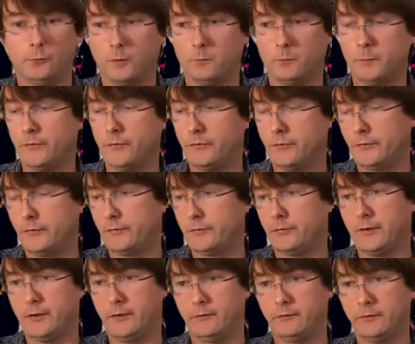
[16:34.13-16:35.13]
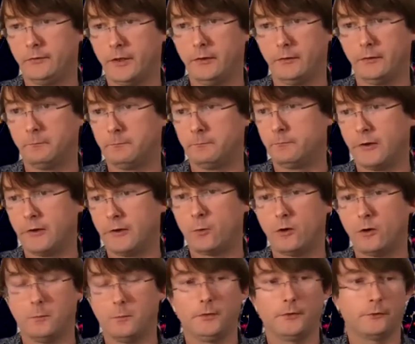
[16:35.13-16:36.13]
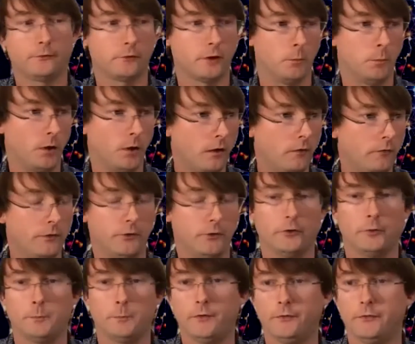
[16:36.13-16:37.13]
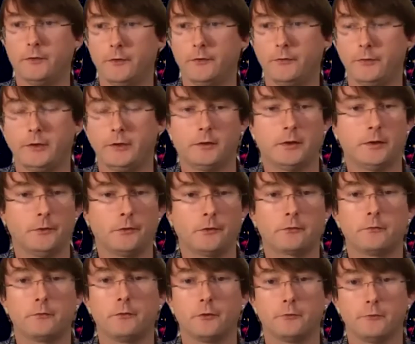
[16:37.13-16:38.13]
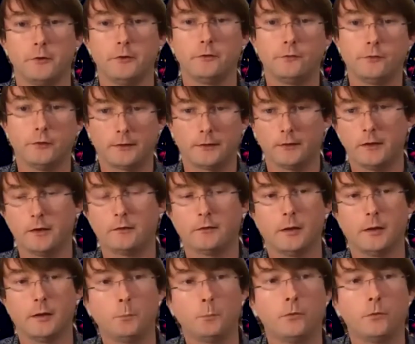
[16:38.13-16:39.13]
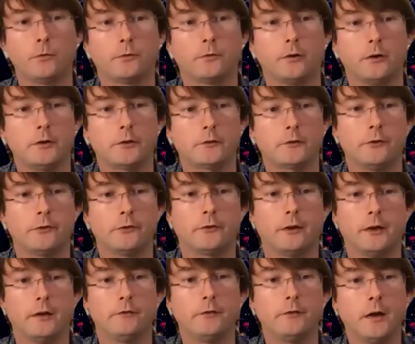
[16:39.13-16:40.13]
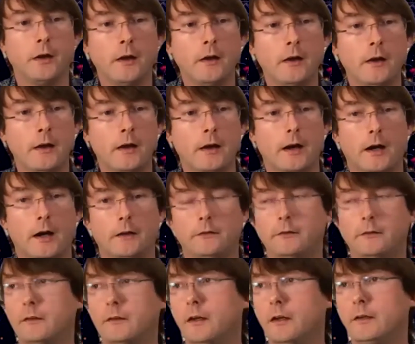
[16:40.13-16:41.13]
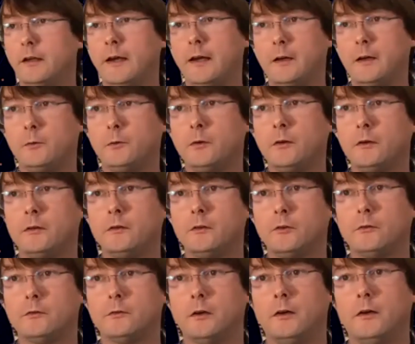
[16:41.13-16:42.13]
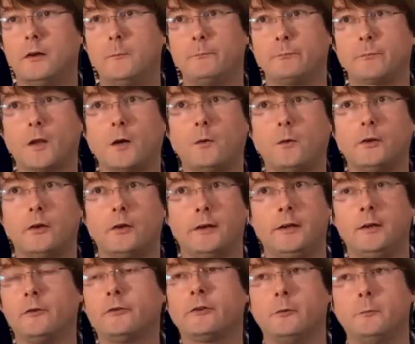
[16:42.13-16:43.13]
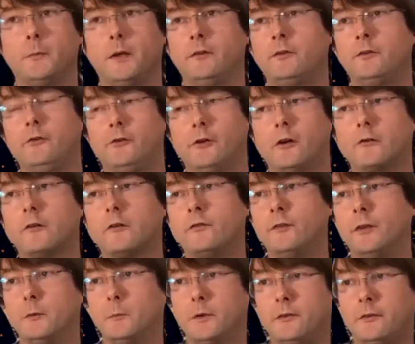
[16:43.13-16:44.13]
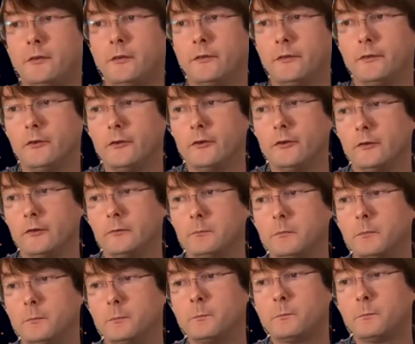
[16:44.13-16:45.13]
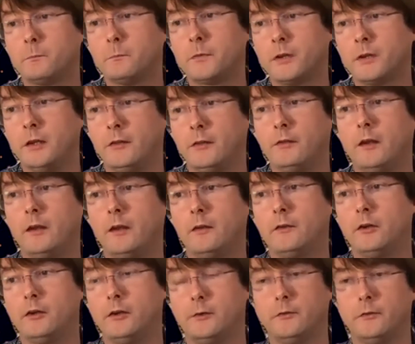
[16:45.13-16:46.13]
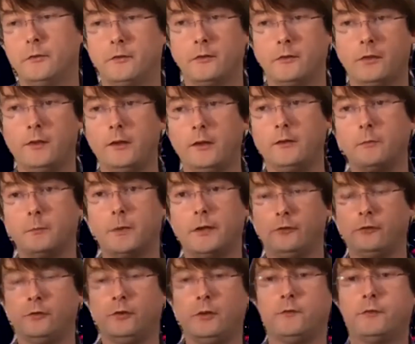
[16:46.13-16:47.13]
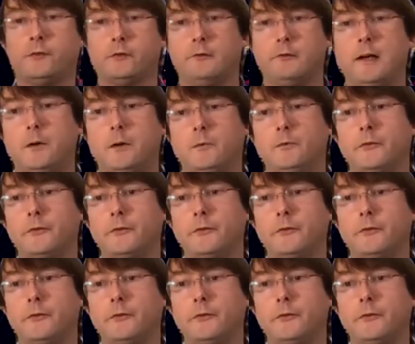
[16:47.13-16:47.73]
One business, their requirements drop off. Another business, it goes through the roof, like the example Shaunak just gave. And how, and he also mentioned geography, which is another key thing. Things might shift around.